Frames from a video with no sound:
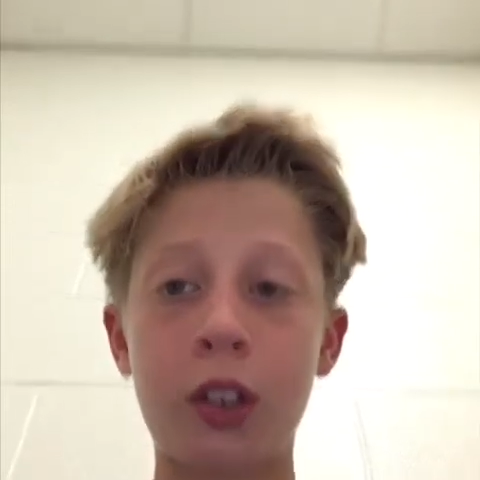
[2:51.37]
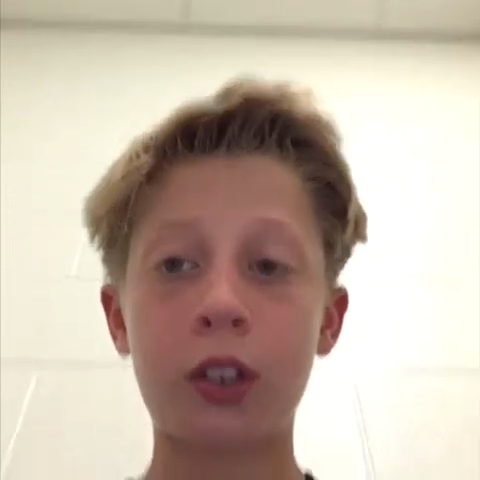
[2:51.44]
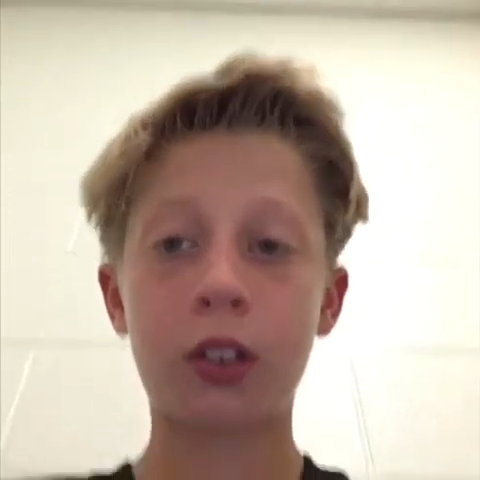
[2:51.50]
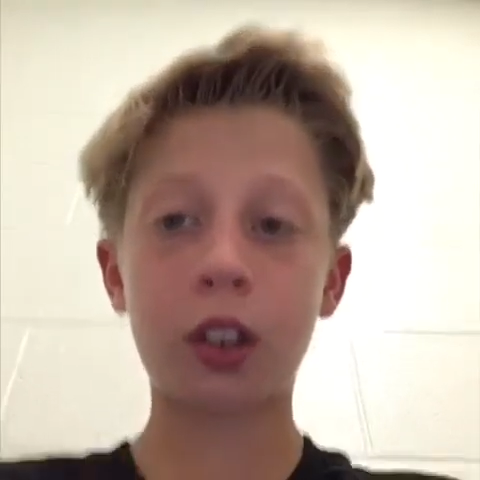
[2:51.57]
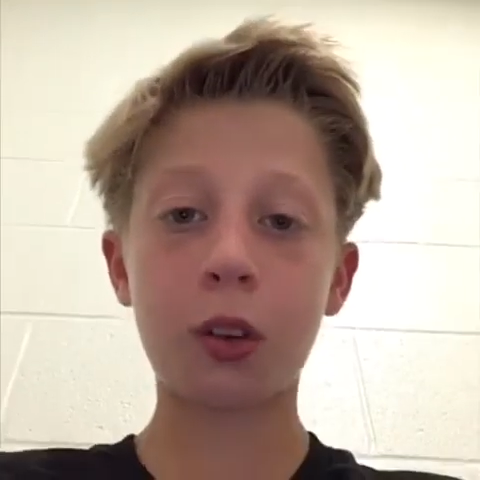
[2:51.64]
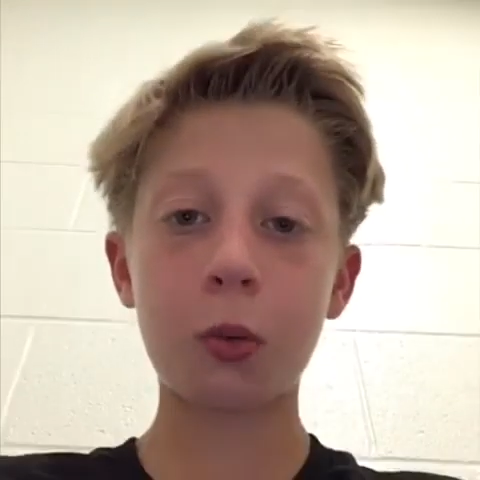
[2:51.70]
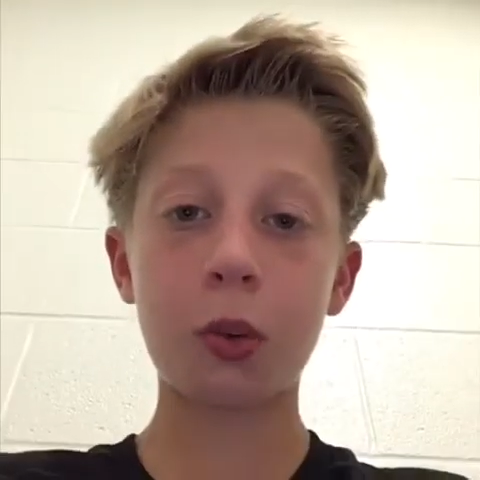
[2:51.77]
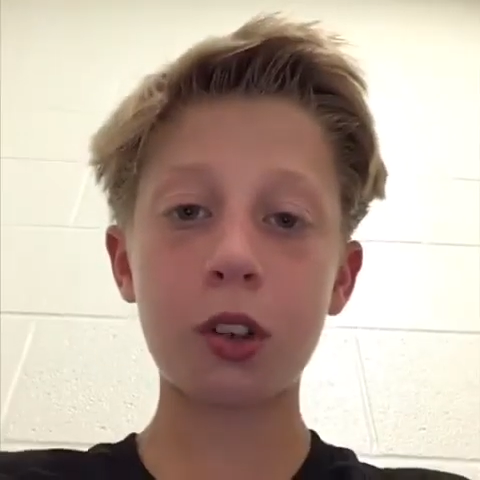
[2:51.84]

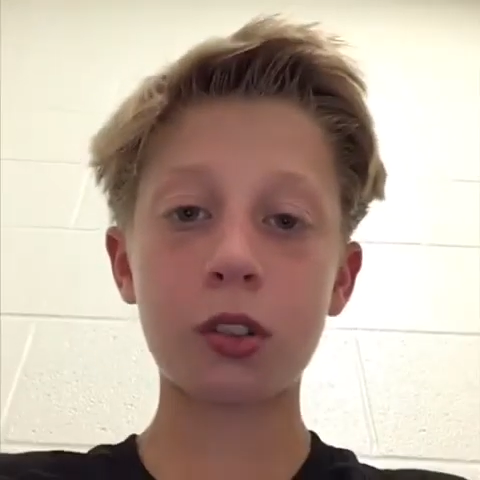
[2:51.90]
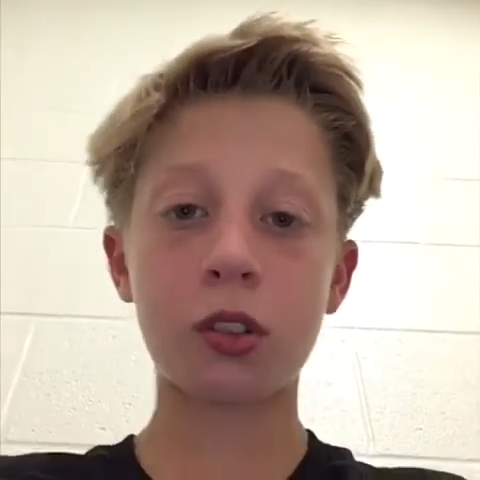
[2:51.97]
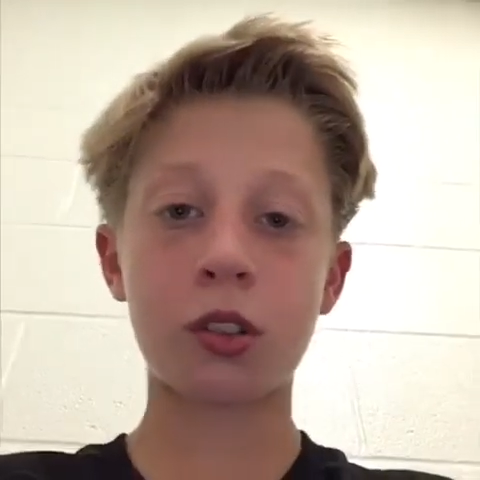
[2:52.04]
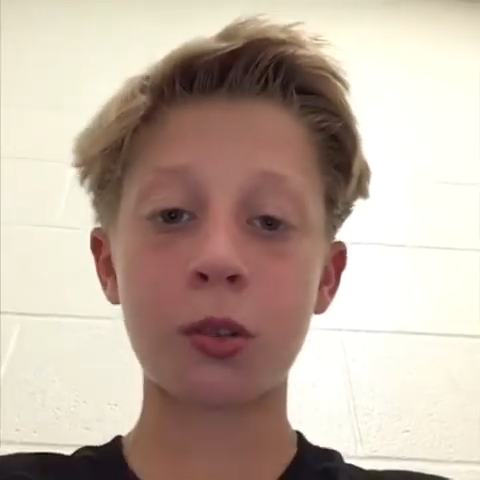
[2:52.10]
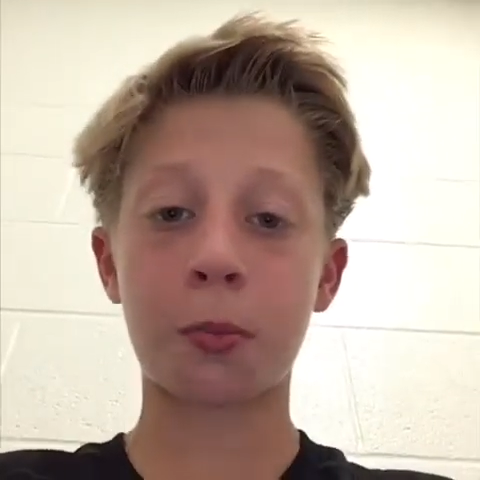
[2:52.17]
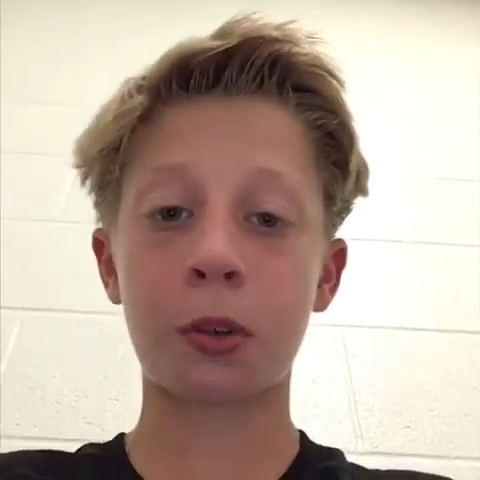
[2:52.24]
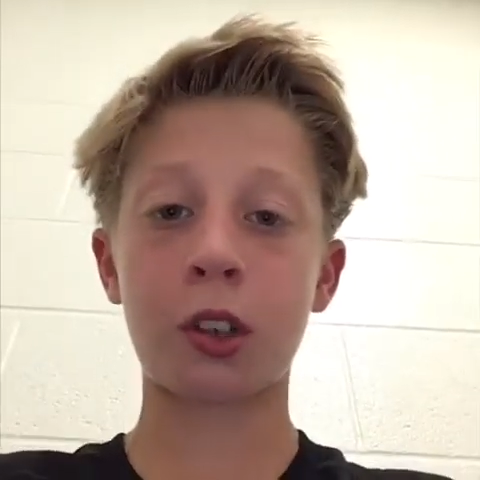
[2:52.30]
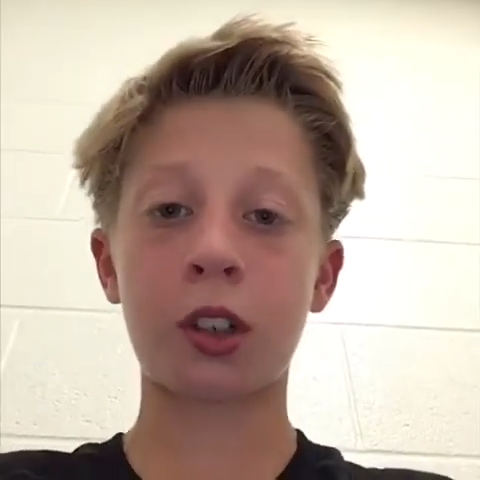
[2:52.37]
Second one is
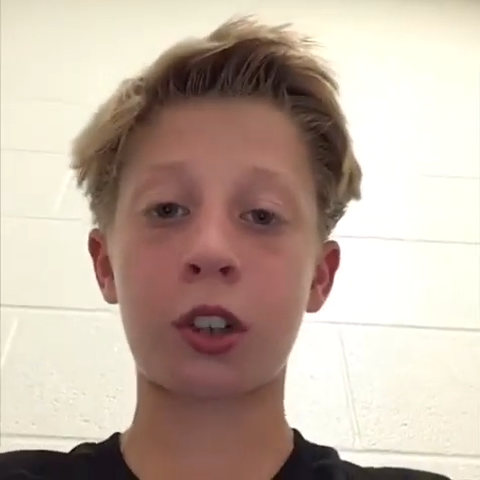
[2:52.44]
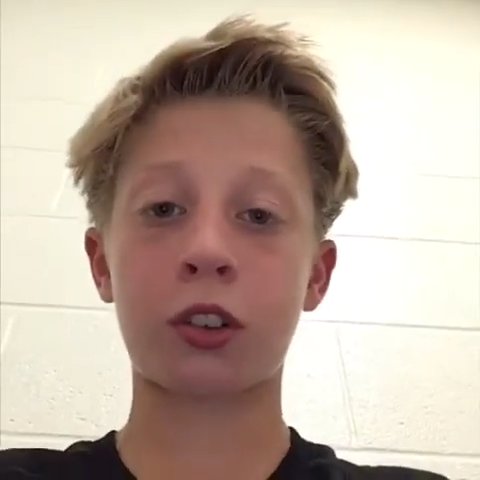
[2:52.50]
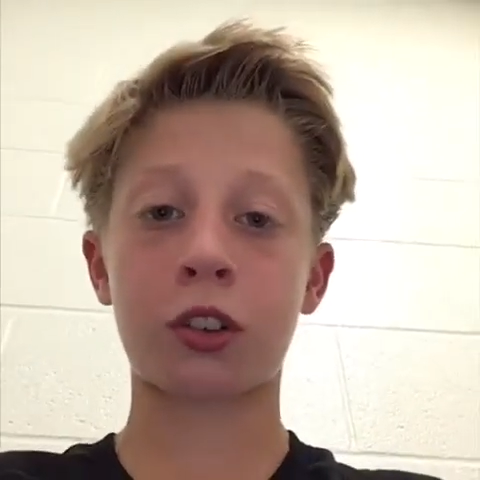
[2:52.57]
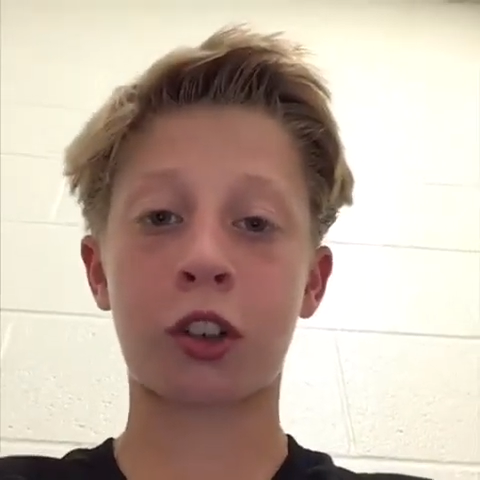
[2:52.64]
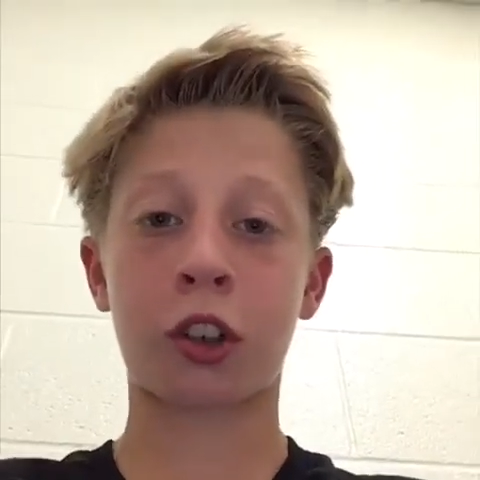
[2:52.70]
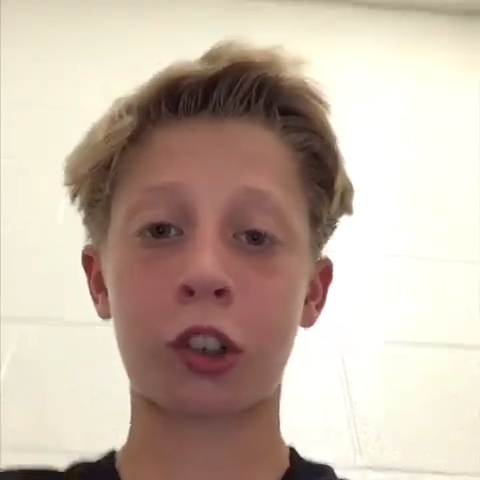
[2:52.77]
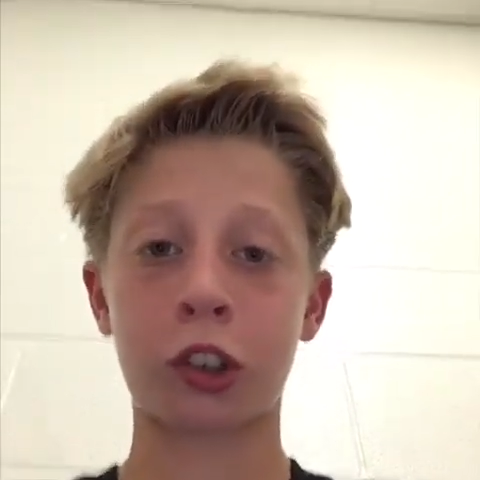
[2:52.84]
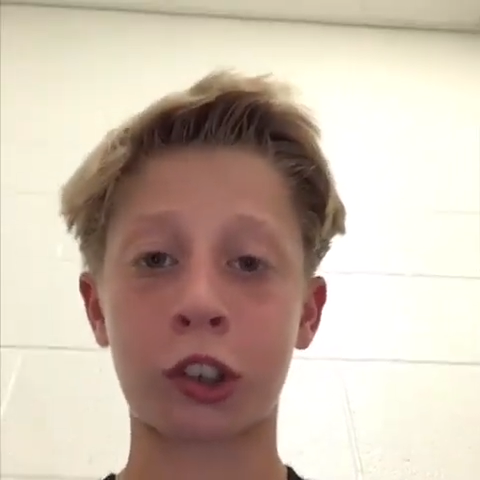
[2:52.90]
to put a
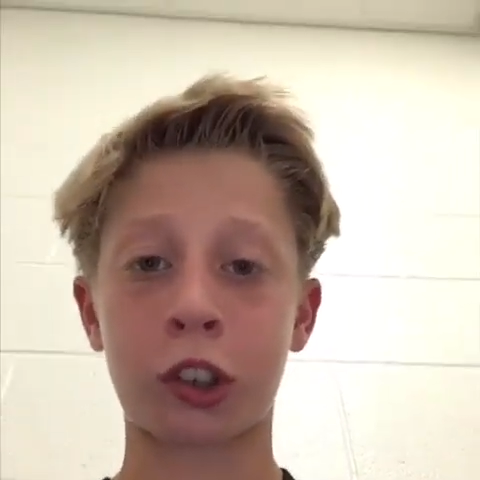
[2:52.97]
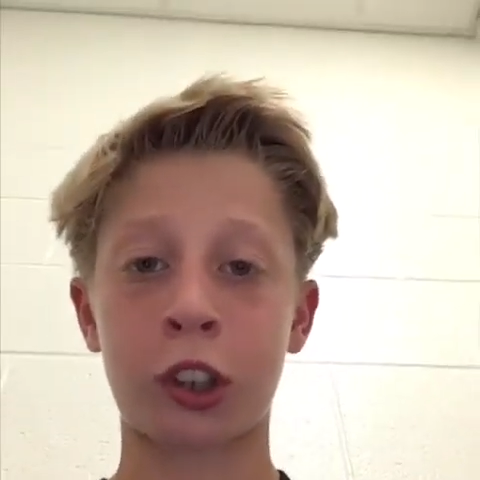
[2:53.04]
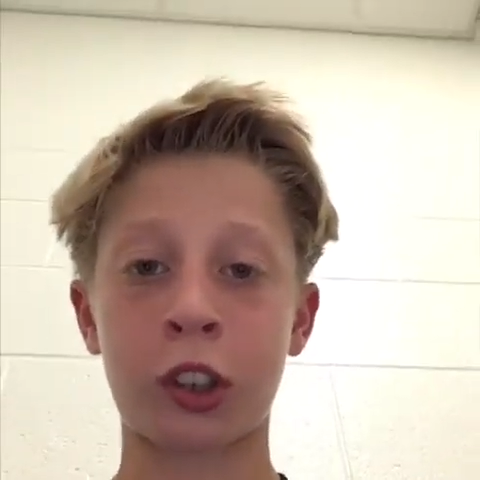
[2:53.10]
curse